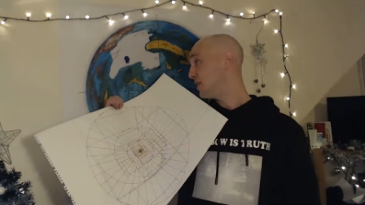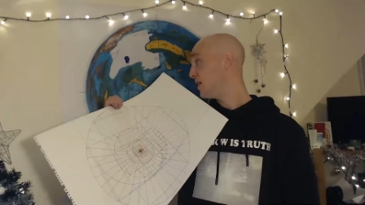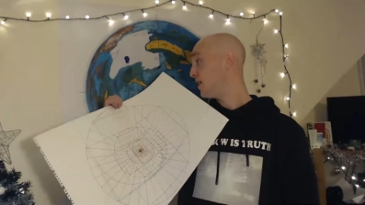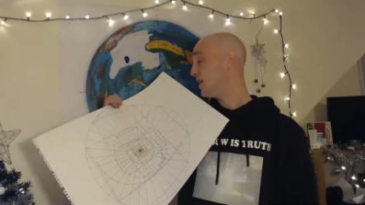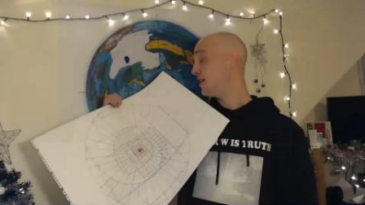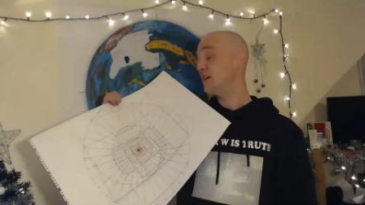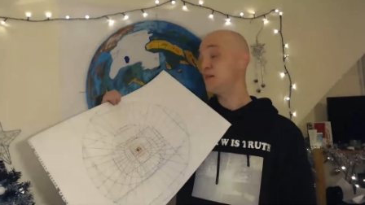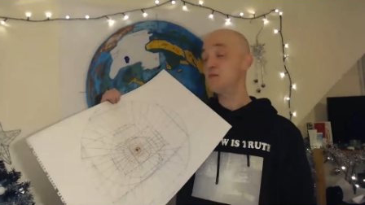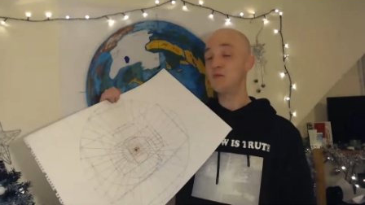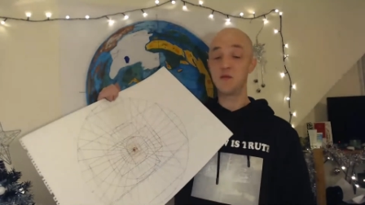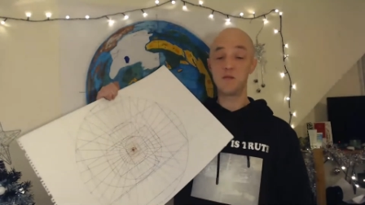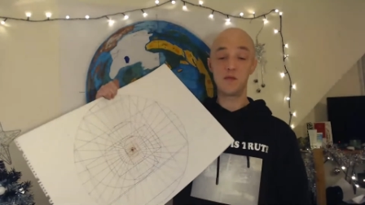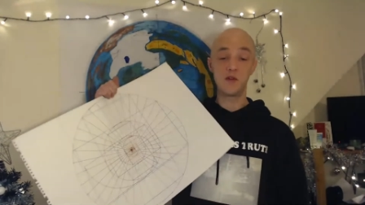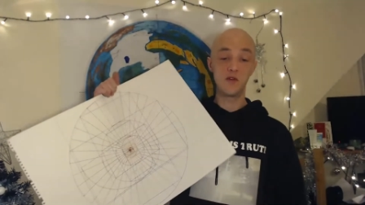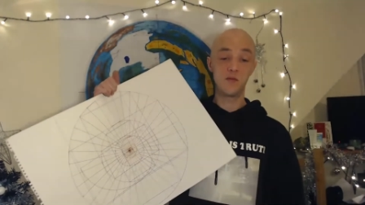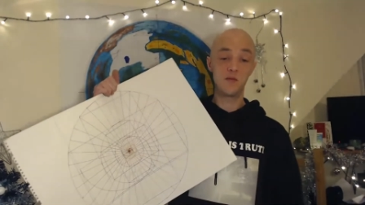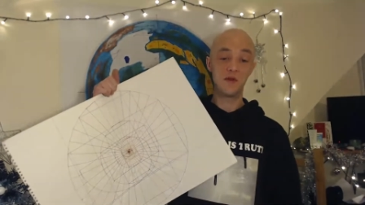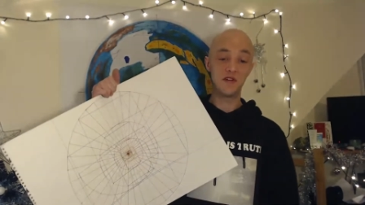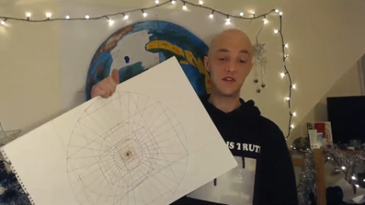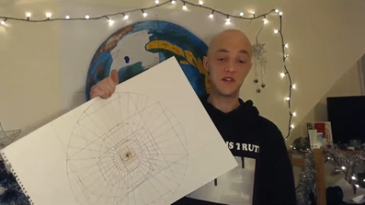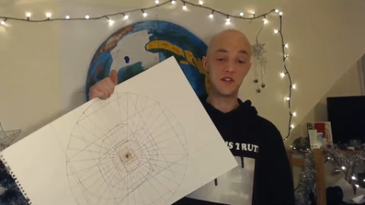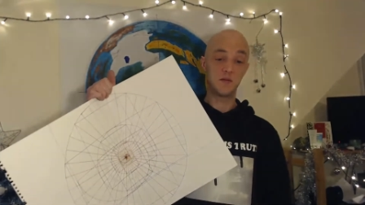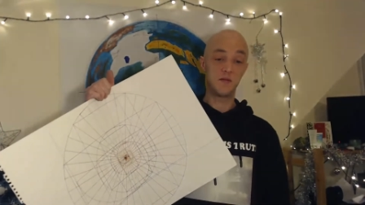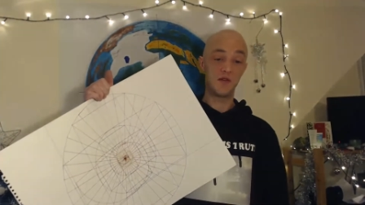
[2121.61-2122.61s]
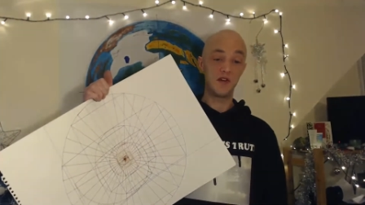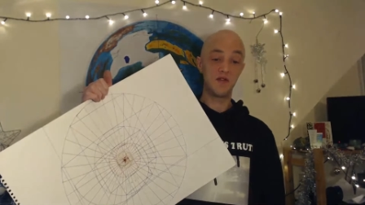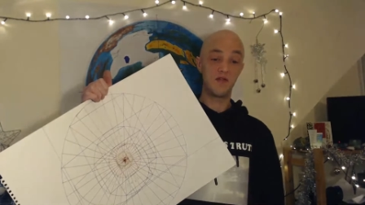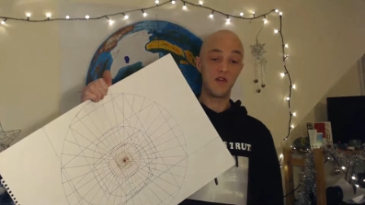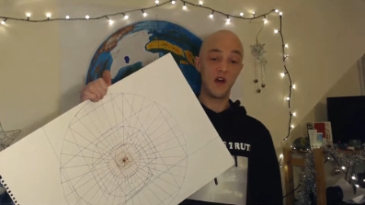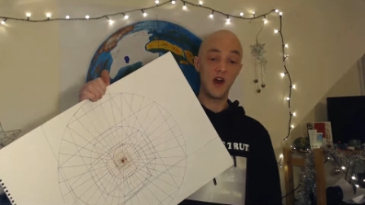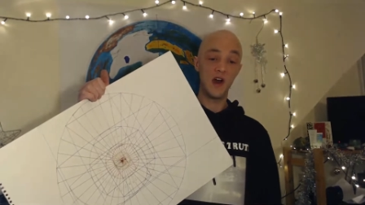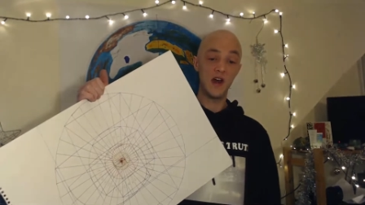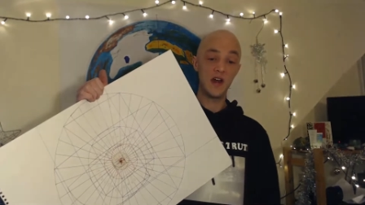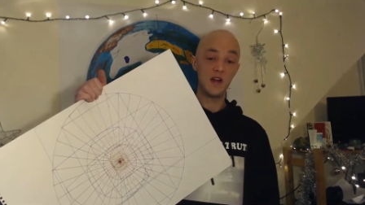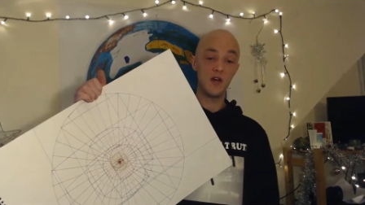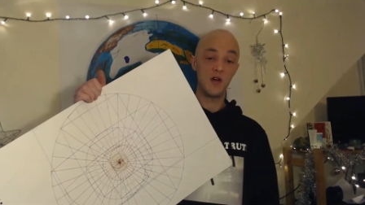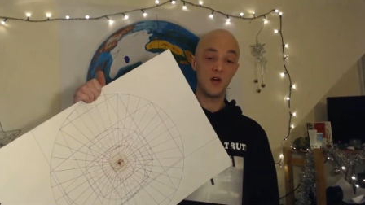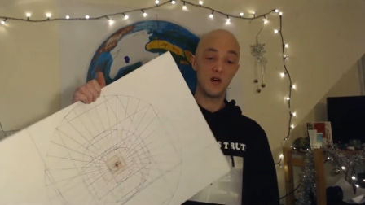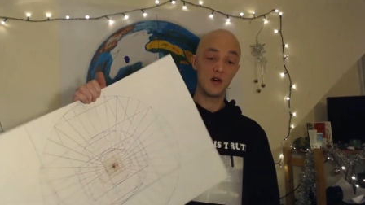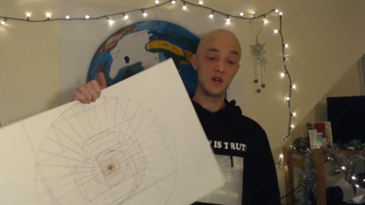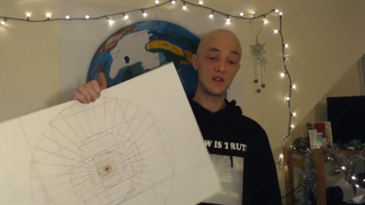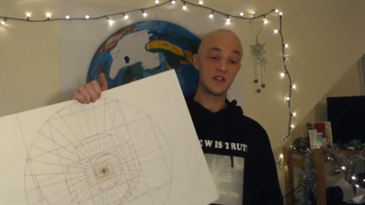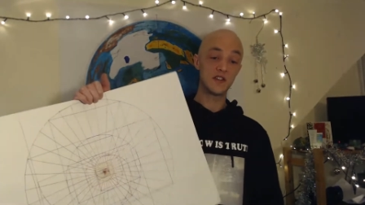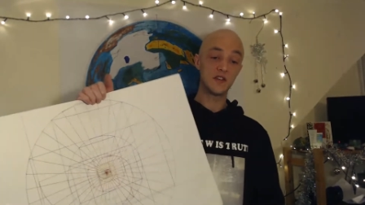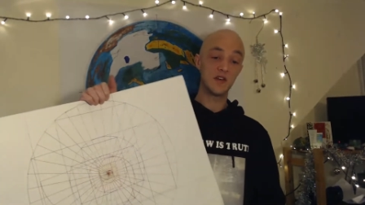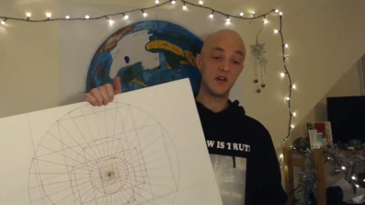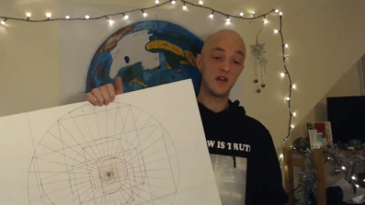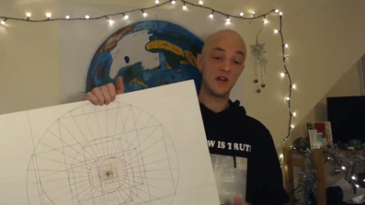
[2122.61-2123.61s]
I need my blueprint to be right.
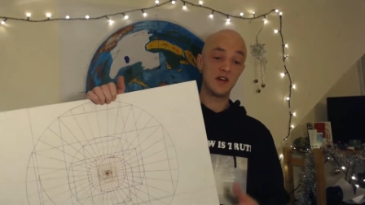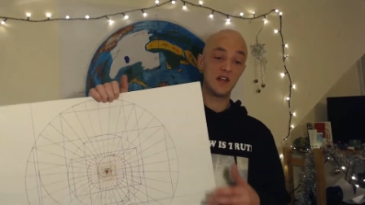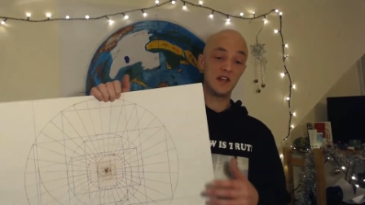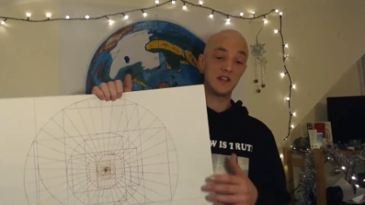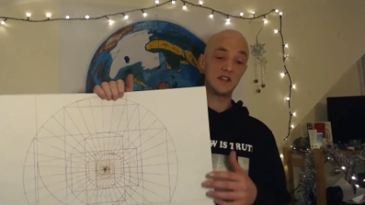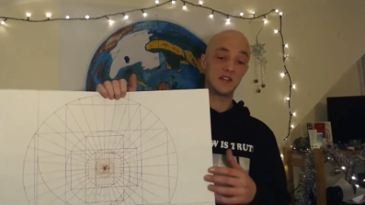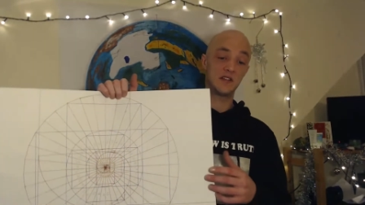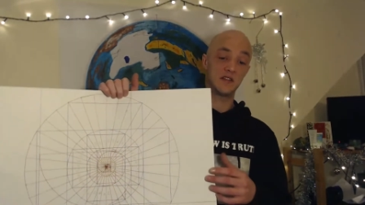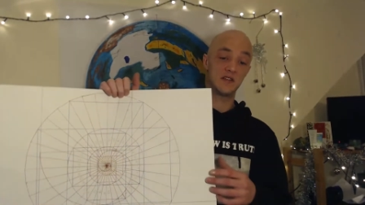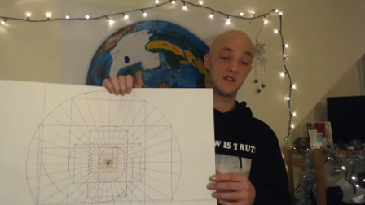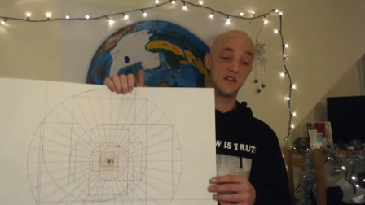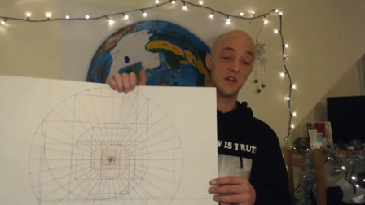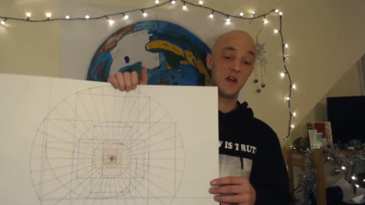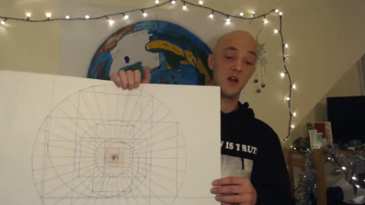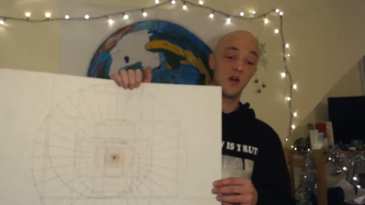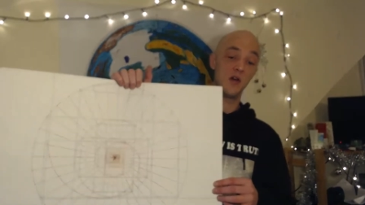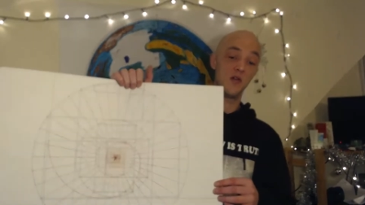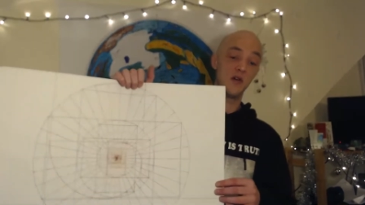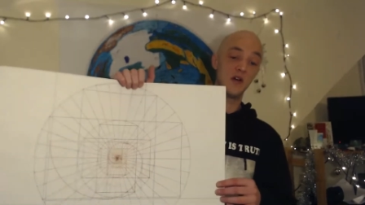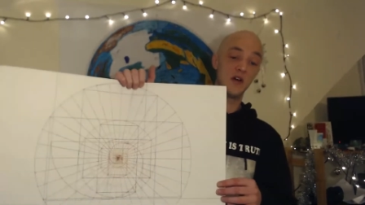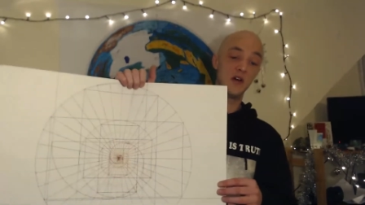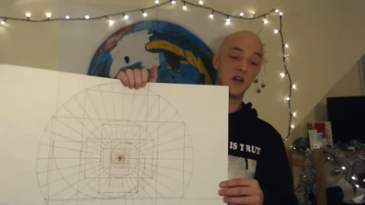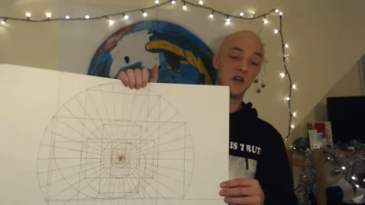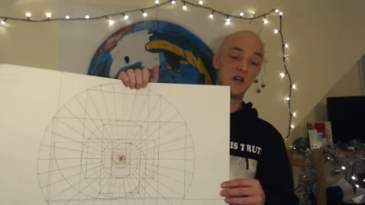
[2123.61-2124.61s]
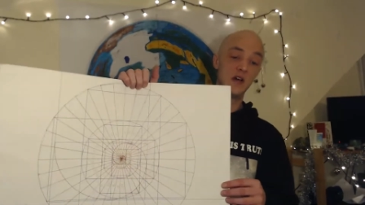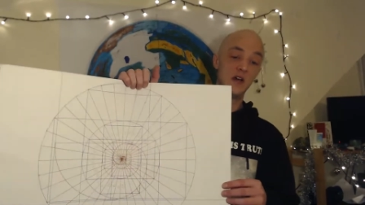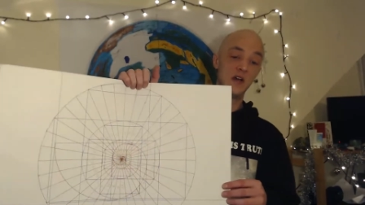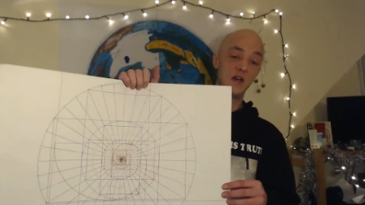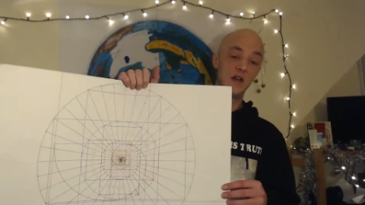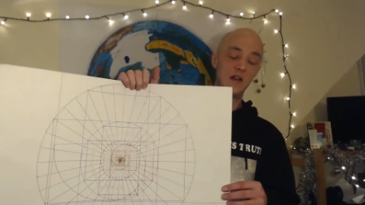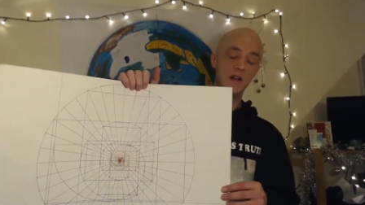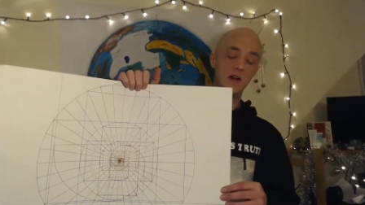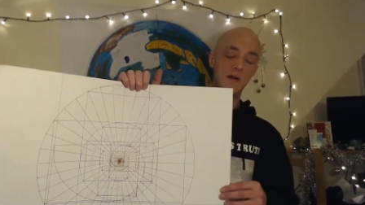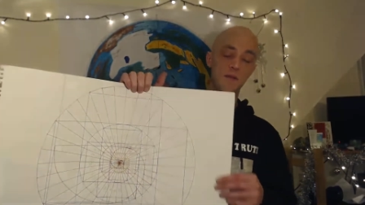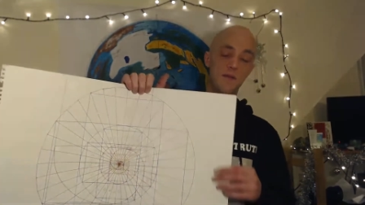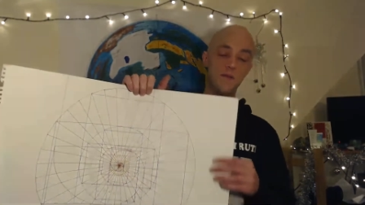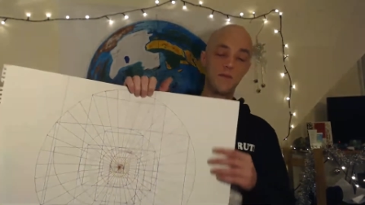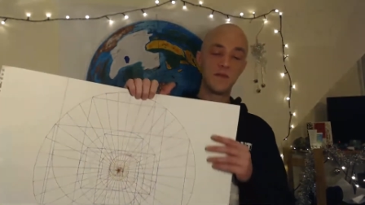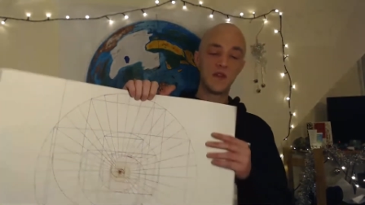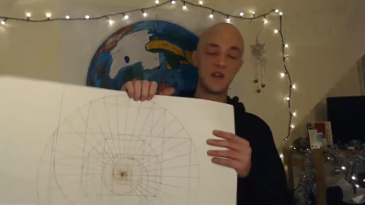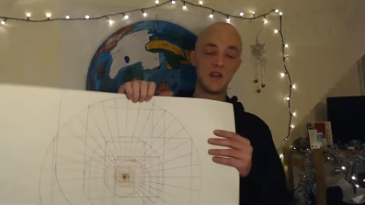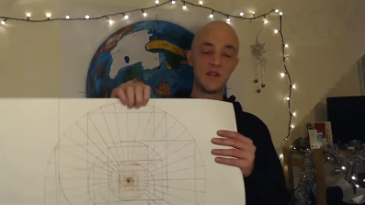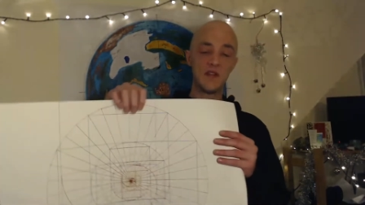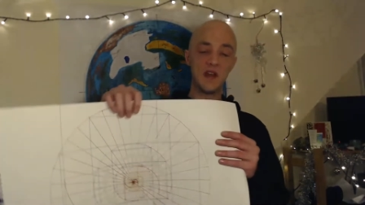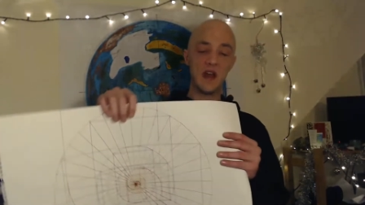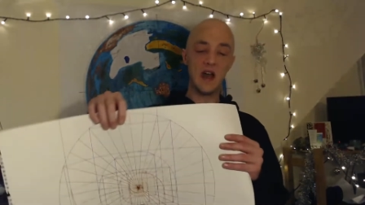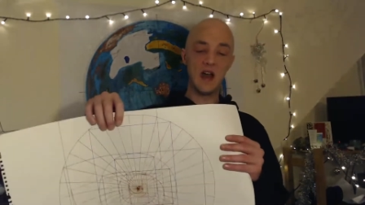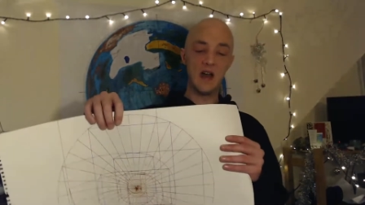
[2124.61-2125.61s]
Also, I need to know
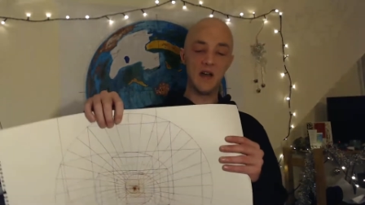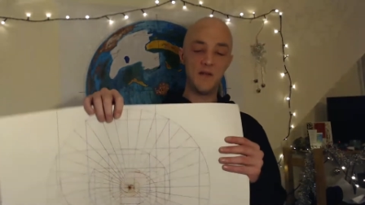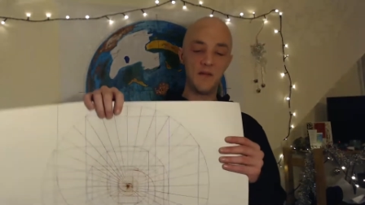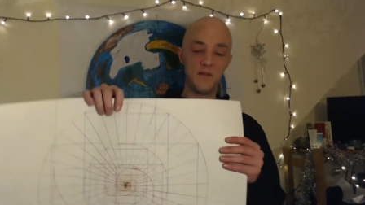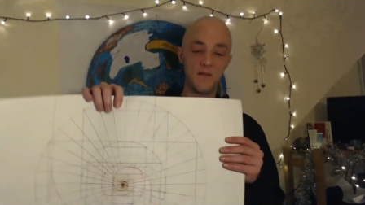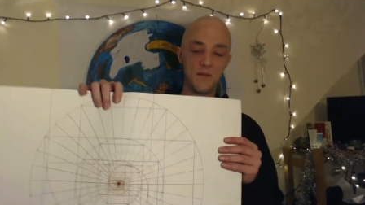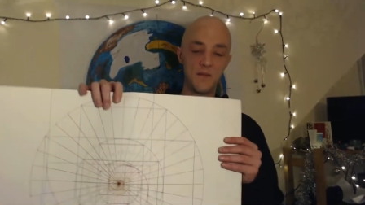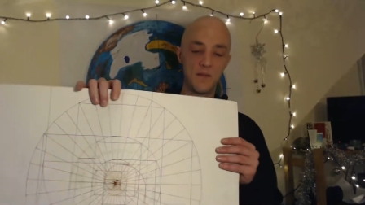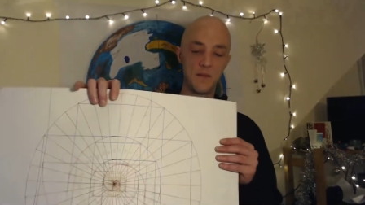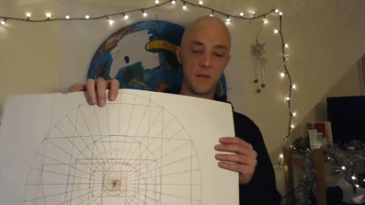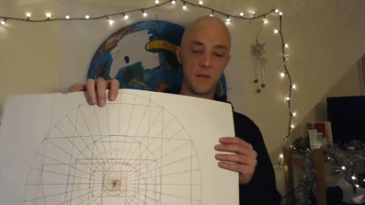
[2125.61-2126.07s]
that,